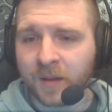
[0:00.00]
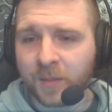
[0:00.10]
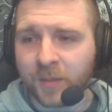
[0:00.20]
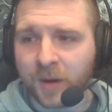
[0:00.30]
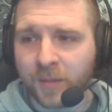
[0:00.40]

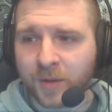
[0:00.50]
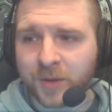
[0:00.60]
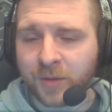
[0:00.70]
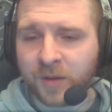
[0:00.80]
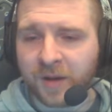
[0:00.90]
But I'm not
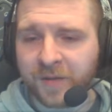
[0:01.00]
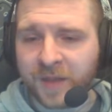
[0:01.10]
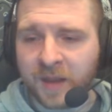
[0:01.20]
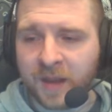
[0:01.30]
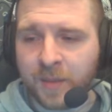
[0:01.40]
sure if
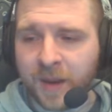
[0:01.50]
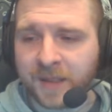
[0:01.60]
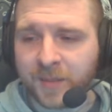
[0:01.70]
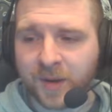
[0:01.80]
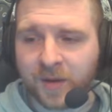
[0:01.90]
the
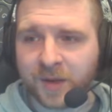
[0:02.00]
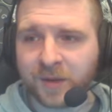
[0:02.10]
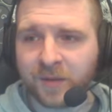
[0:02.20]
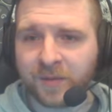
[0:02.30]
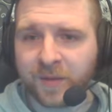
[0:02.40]
beta
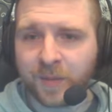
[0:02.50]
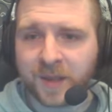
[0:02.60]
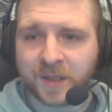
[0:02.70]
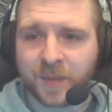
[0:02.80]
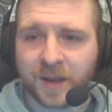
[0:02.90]
progression from
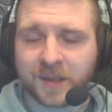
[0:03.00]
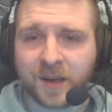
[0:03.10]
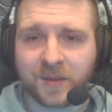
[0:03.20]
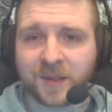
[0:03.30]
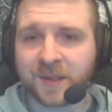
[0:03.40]
this beta
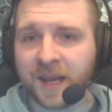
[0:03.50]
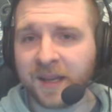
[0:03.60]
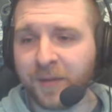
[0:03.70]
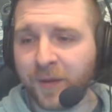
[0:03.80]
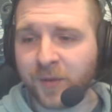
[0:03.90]
goes into
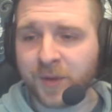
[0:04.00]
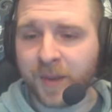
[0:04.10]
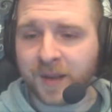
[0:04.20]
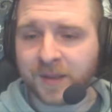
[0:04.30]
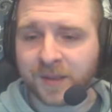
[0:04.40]
any future
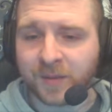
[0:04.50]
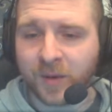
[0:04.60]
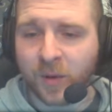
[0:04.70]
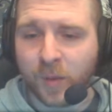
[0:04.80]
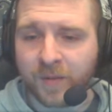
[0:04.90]
betas or
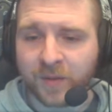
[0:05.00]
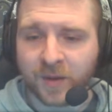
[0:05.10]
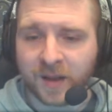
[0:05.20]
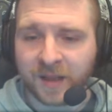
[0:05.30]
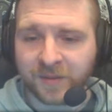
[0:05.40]
not, or whether or
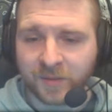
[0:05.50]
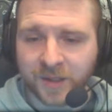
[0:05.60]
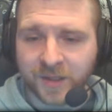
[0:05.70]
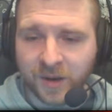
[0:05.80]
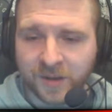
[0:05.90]
not I'll have to
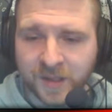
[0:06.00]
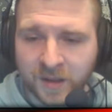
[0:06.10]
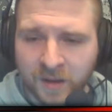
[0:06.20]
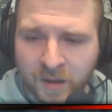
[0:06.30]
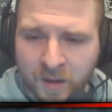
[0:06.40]
restart
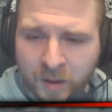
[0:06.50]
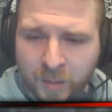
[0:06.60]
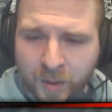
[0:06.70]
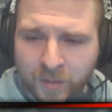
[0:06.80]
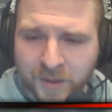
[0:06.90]
it.
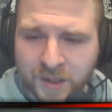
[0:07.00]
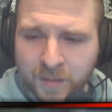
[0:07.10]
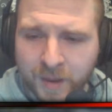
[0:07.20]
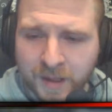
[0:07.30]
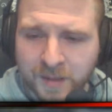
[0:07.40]
Upon
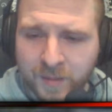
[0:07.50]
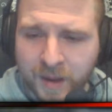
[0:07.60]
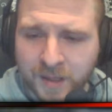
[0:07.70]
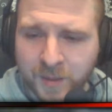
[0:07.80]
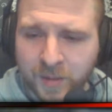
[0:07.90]
reaching maximum
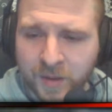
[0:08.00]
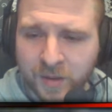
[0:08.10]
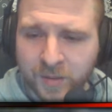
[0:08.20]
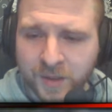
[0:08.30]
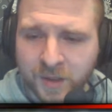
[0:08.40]
XP with the
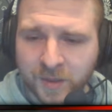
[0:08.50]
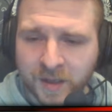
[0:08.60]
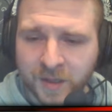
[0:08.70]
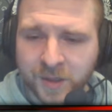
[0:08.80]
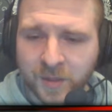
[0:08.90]
current ship, the
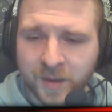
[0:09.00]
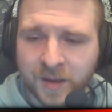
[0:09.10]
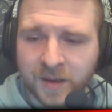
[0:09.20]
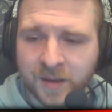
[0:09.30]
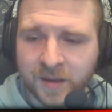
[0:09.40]
next ship
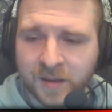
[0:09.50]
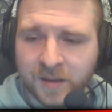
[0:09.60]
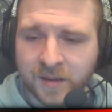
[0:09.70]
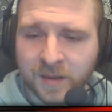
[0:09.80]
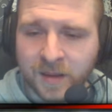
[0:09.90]

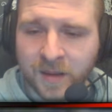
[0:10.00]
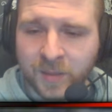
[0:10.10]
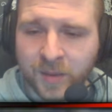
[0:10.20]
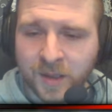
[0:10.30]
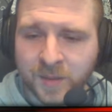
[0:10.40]
in the
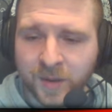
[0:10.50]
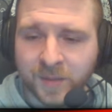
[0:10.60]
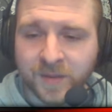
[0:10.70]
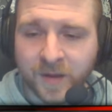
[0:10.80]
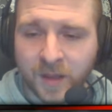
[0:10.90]
branch
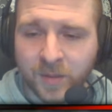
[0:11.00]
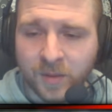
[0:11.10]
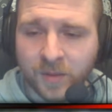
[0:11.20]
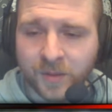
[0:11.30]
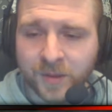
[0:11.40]
becomes available.
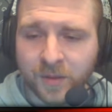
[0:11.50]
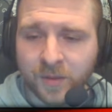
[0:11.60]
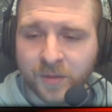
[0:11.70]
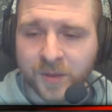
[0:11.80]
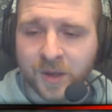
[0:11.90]
Also,
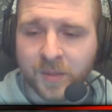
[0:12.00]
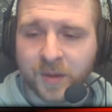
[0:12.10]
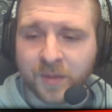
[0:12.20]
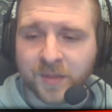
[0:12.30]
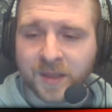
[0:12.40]
current ship
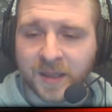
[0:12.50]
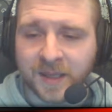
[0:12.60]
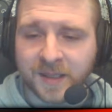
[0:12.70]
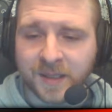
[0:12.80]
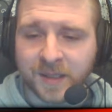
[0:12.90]
becomes
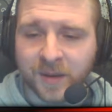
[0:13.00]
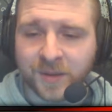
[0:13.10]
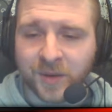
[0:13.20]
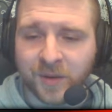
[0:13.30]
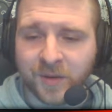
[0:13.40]
elite and starts
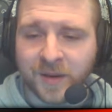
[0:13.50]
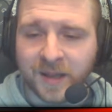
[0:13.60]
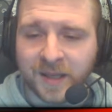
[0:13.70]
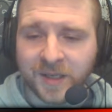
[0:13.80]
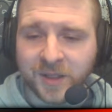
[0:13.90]
to earn
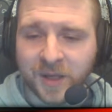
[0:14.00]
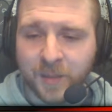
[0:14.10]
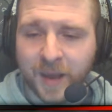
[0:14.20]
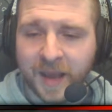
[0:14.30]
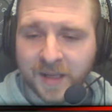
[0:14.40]
elite
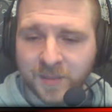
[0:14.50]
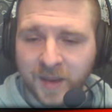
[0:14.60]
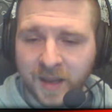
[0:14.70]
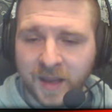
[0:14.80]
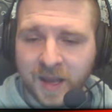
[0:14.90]
ship
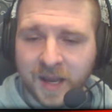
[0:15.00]
XP.